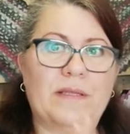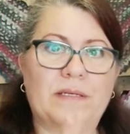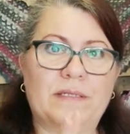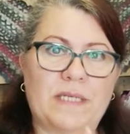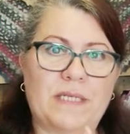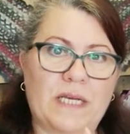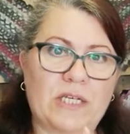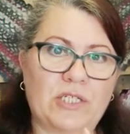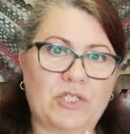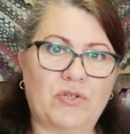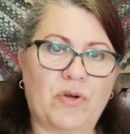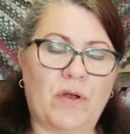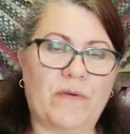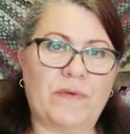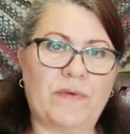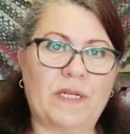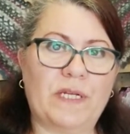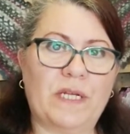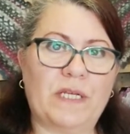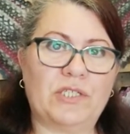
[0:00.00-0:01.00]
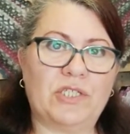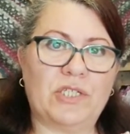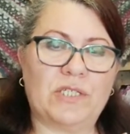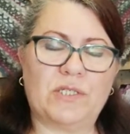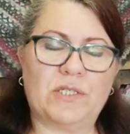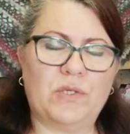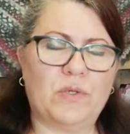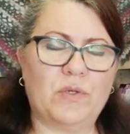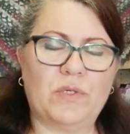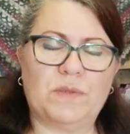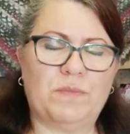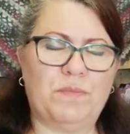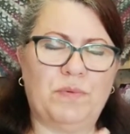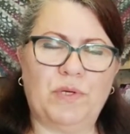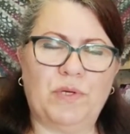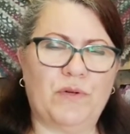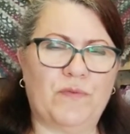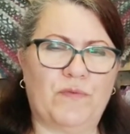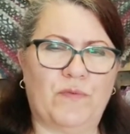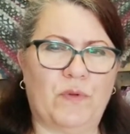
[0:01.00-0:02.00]
texture of it just looks
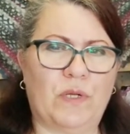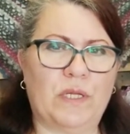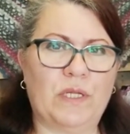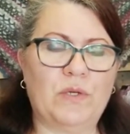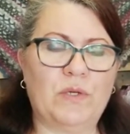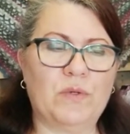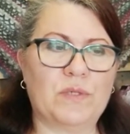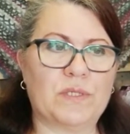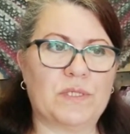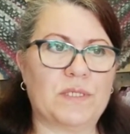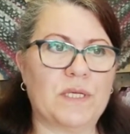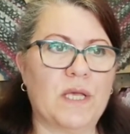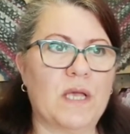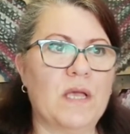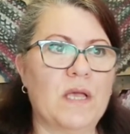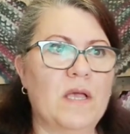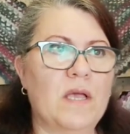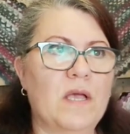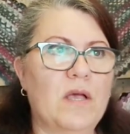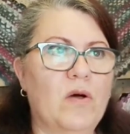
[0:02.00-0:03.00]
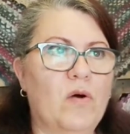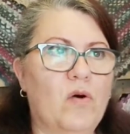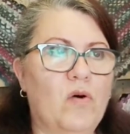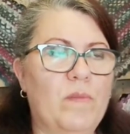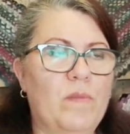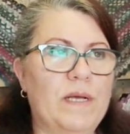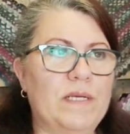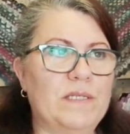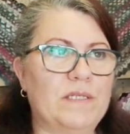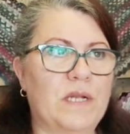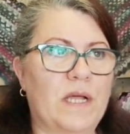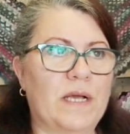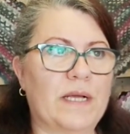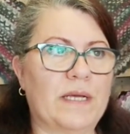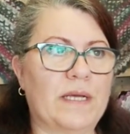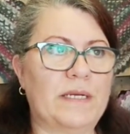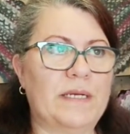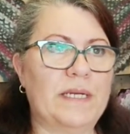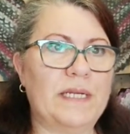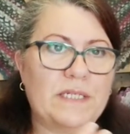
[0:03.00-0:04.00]
beautiful. It looks almost like
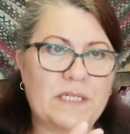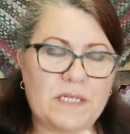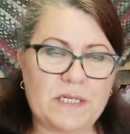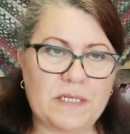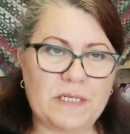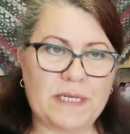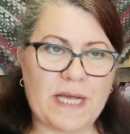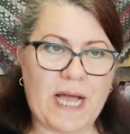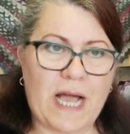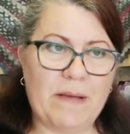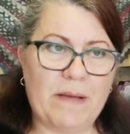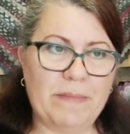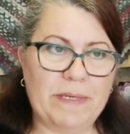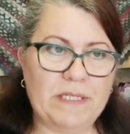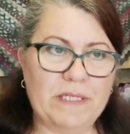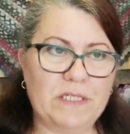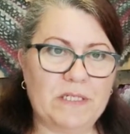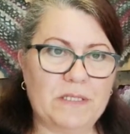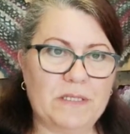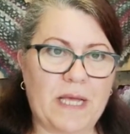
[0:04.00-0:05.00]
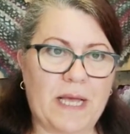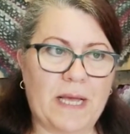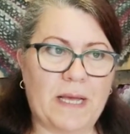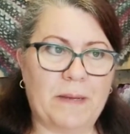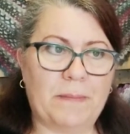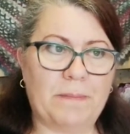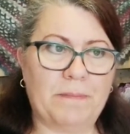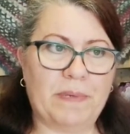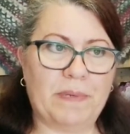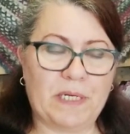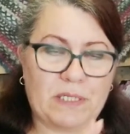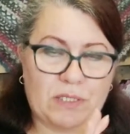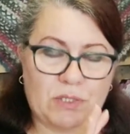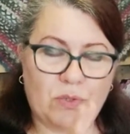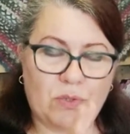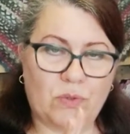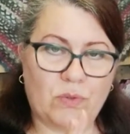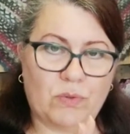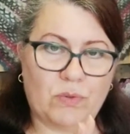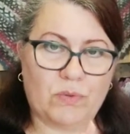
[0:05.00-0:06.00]
a knitted garment, but it's
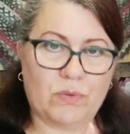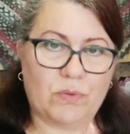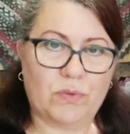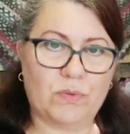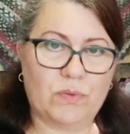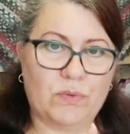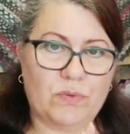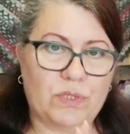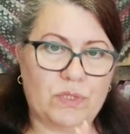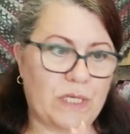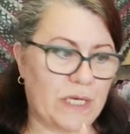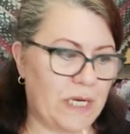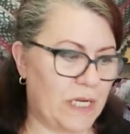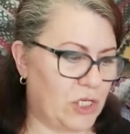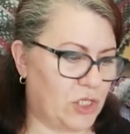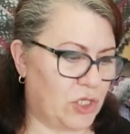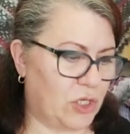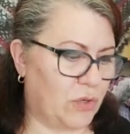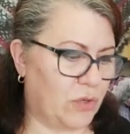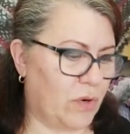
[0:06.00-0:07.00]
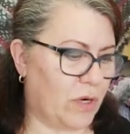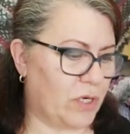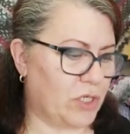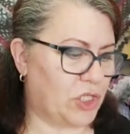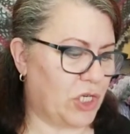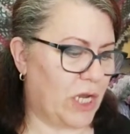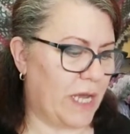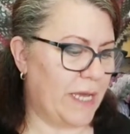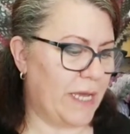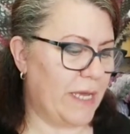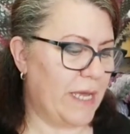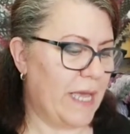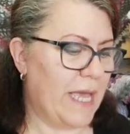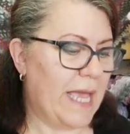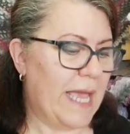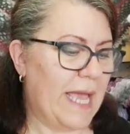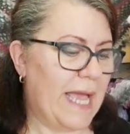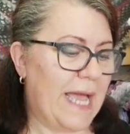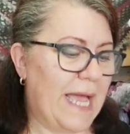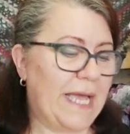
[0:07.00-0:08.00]
all Tunisian crochet,
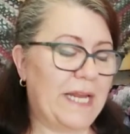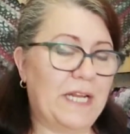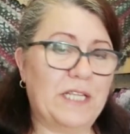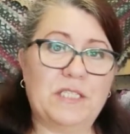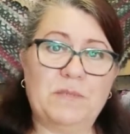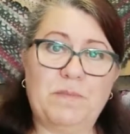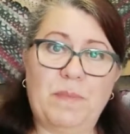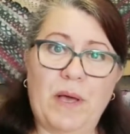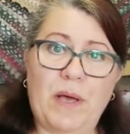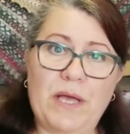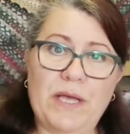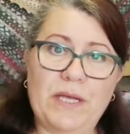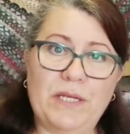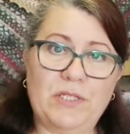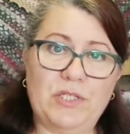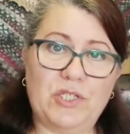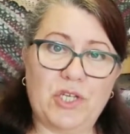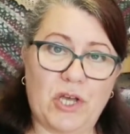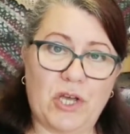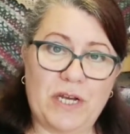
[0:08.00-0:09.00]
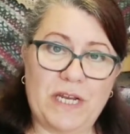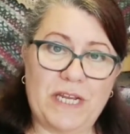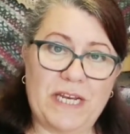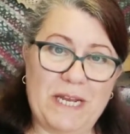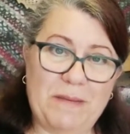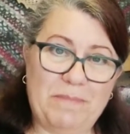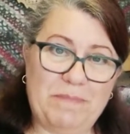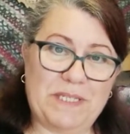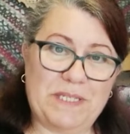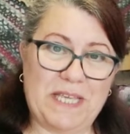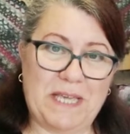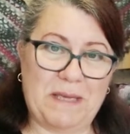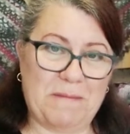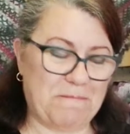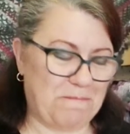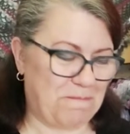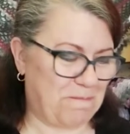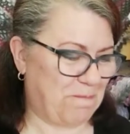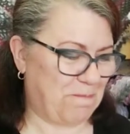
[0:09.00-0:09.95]
and it's by Toni Lipsey.